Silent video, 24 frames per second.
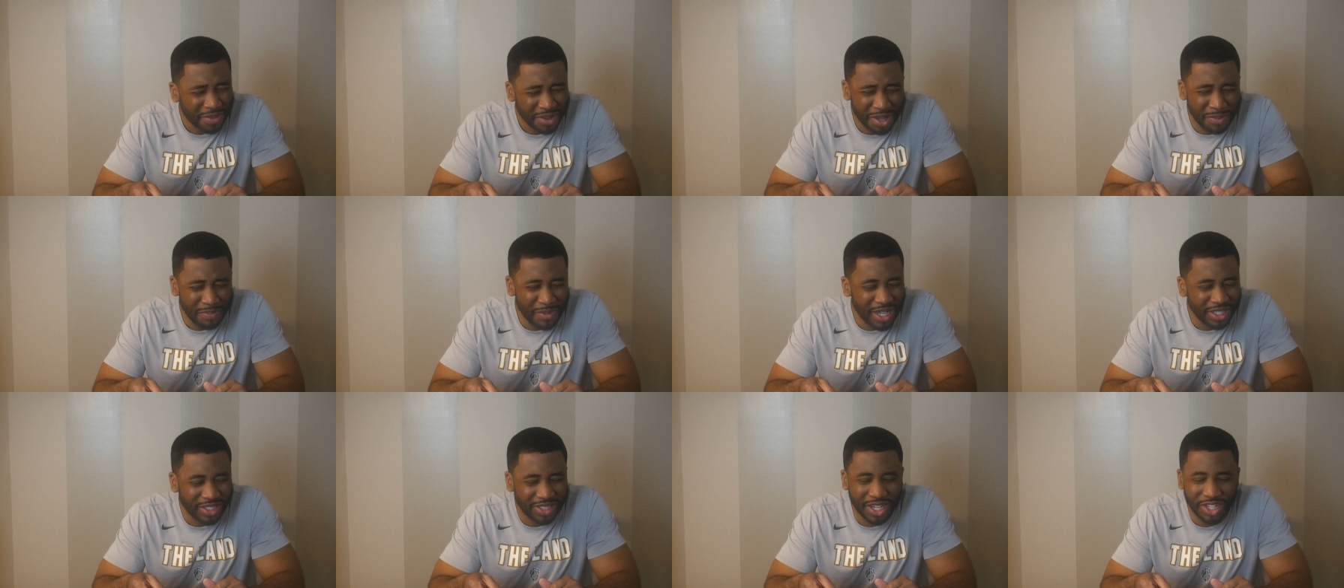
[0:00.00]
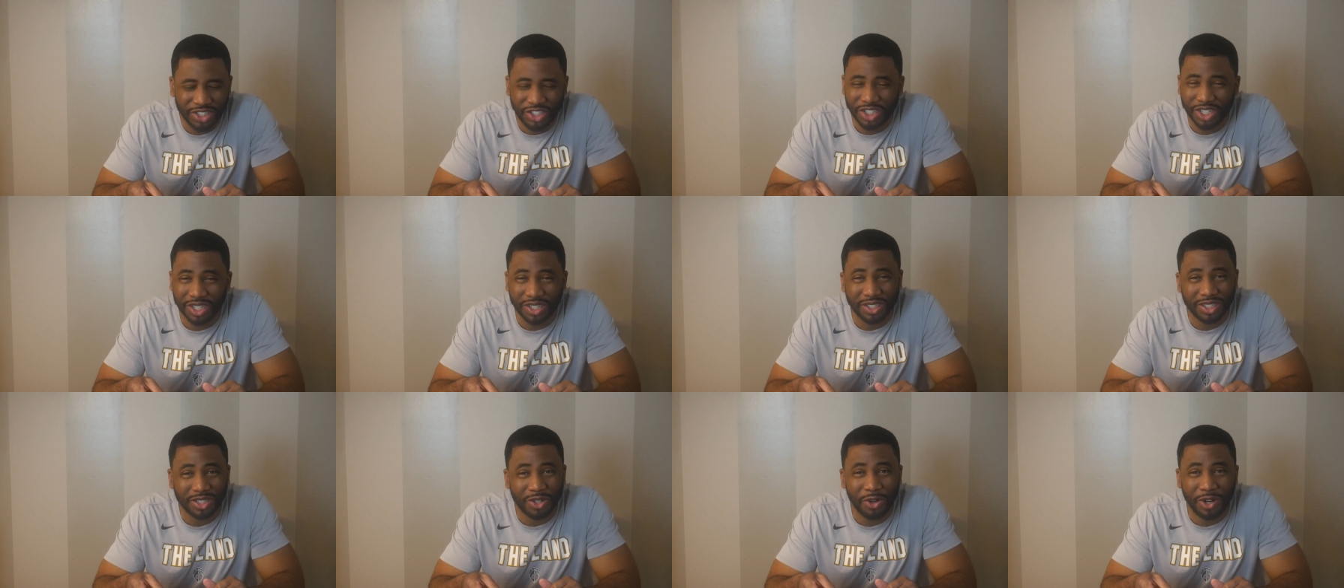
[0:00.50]
it makes that
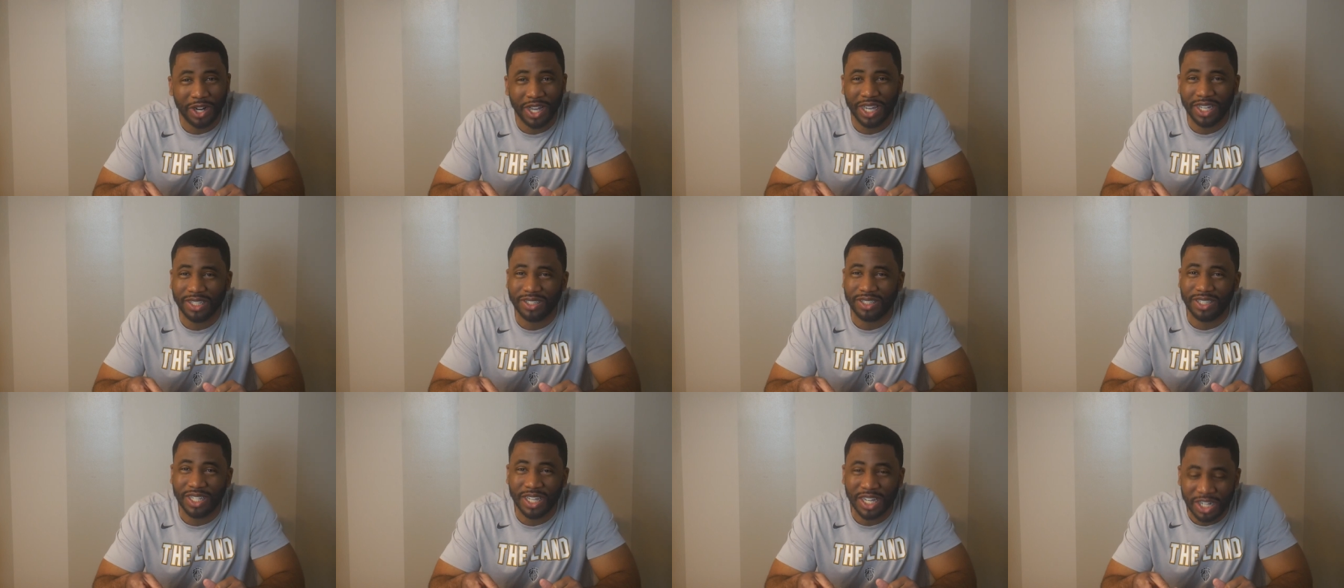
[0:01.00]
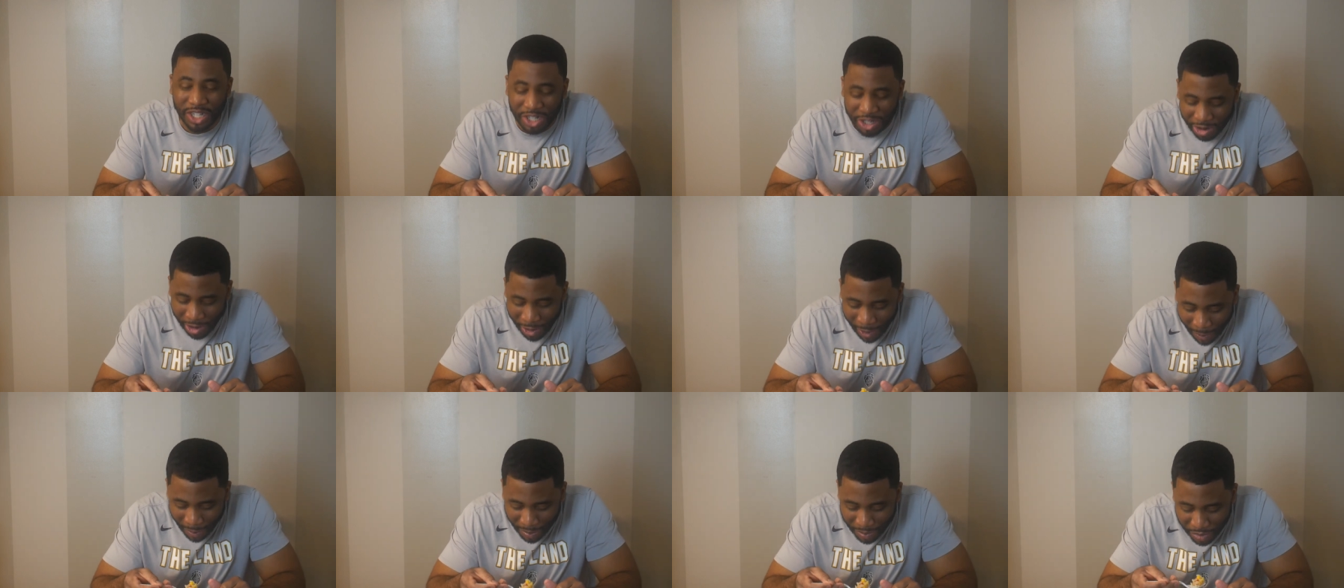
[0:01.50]
chicken so dang
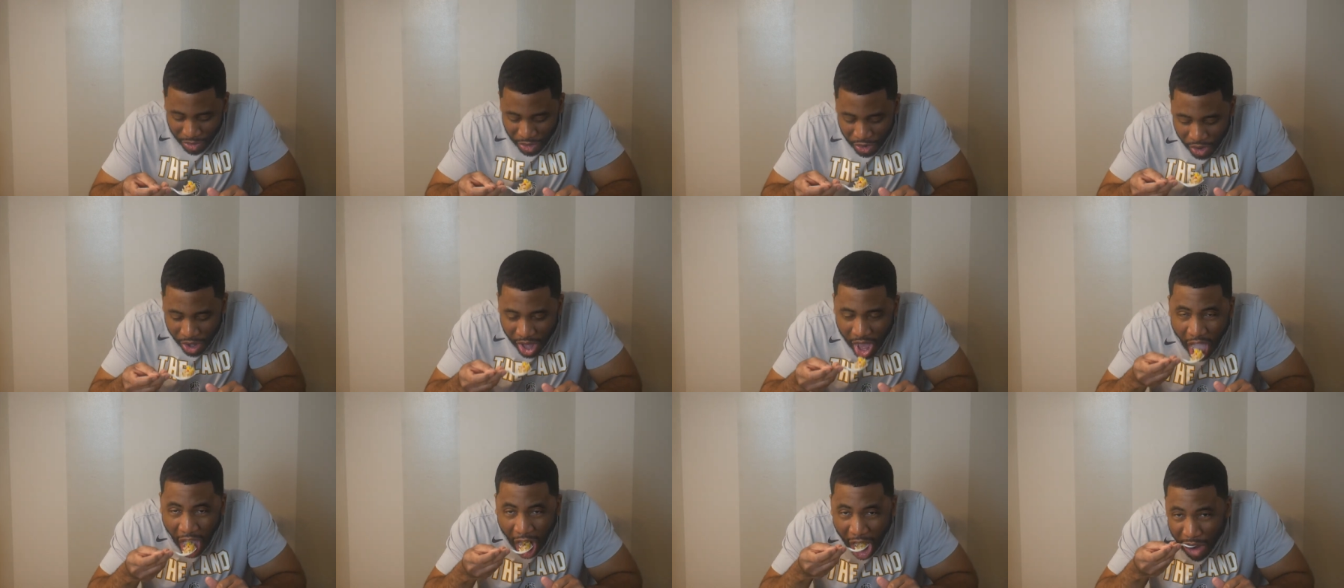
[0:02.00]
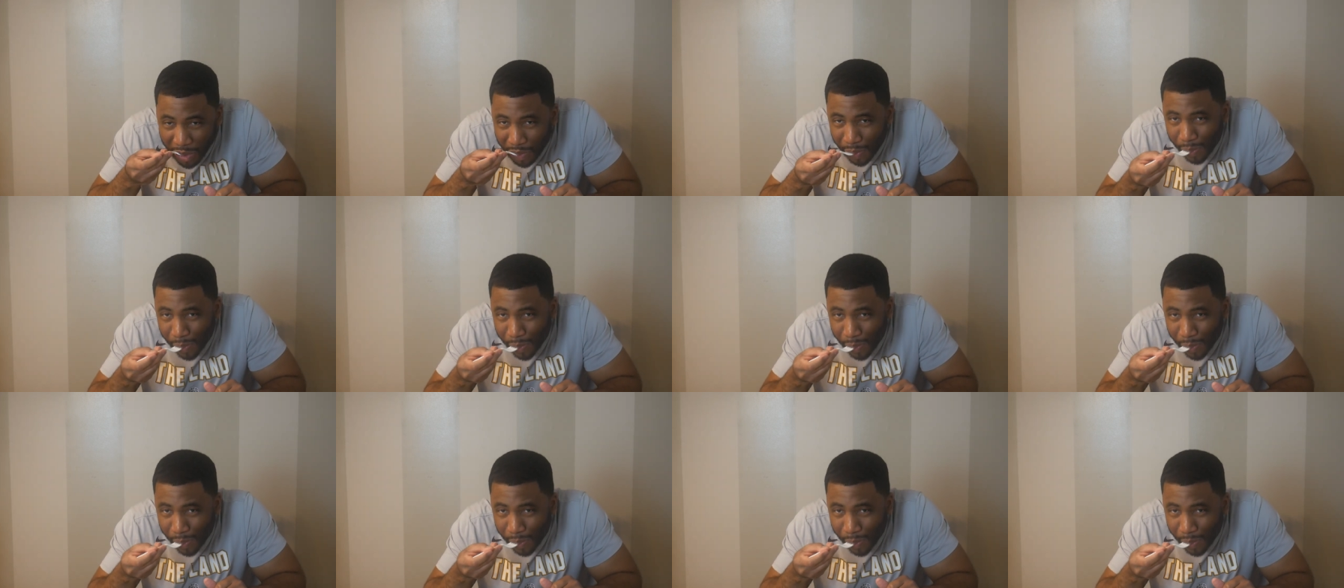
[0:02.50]
tender, boy.